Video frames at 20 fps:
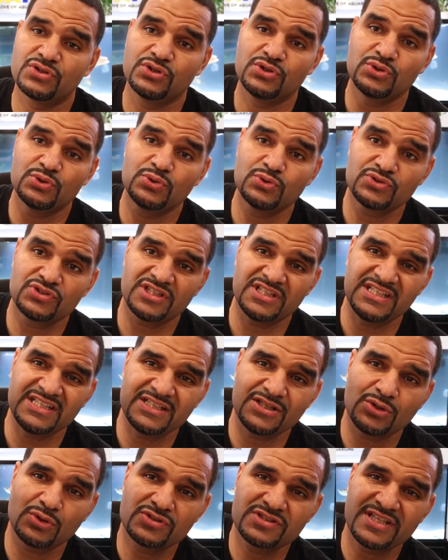to use
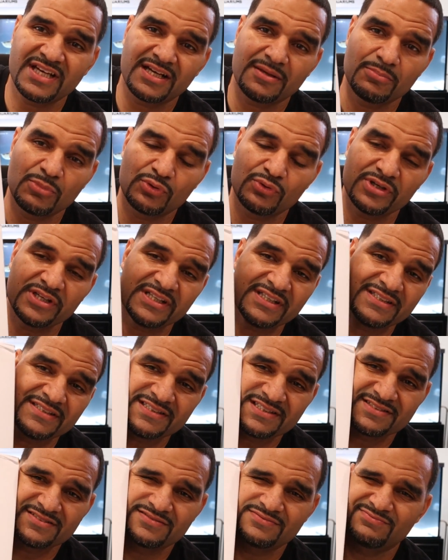ecotech
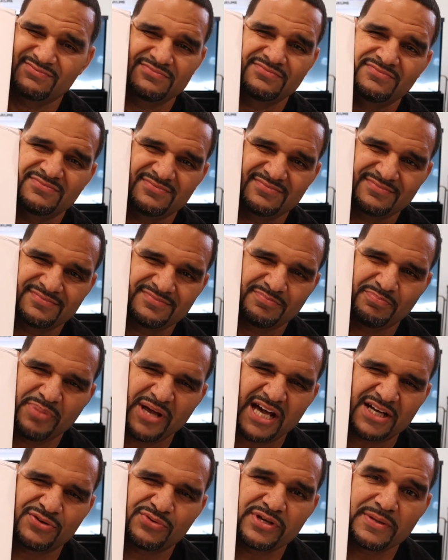Marine's
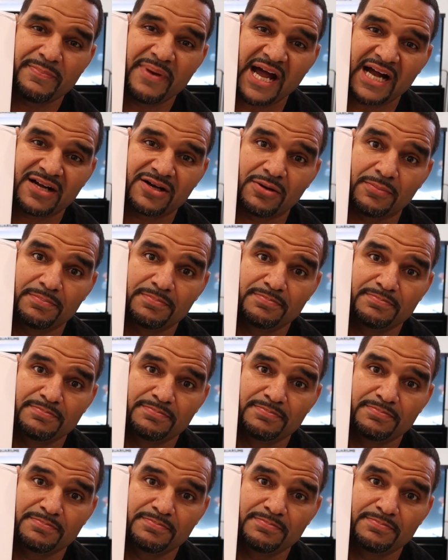battery backup.